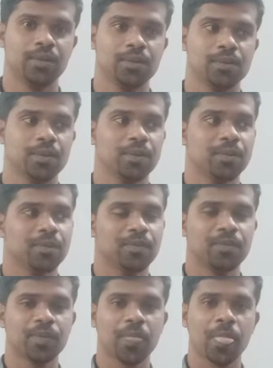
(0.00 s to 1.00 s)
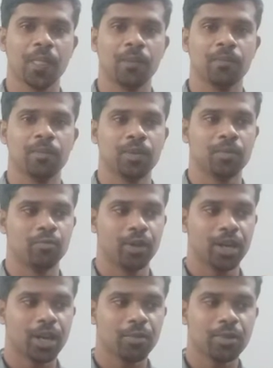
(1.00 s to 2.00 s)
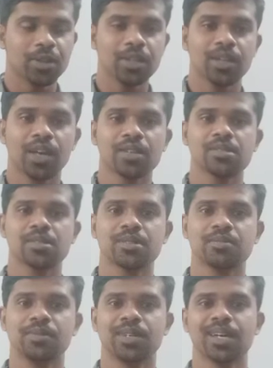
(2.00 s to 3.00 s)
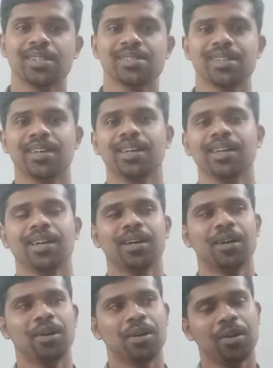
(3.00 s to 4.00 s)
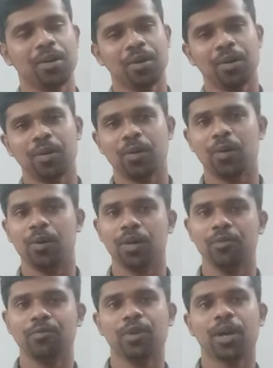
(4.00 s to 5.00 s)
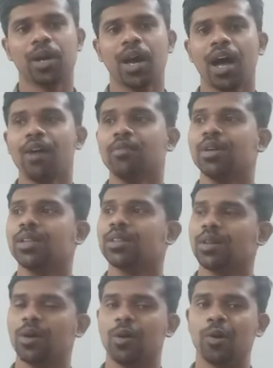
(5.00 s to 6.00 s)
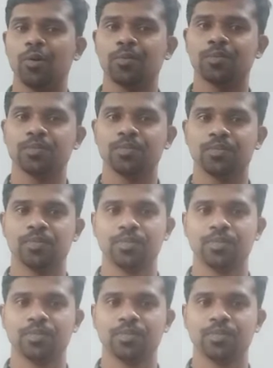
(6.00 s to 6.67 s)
So where everything ends, we can say, if we are having the hope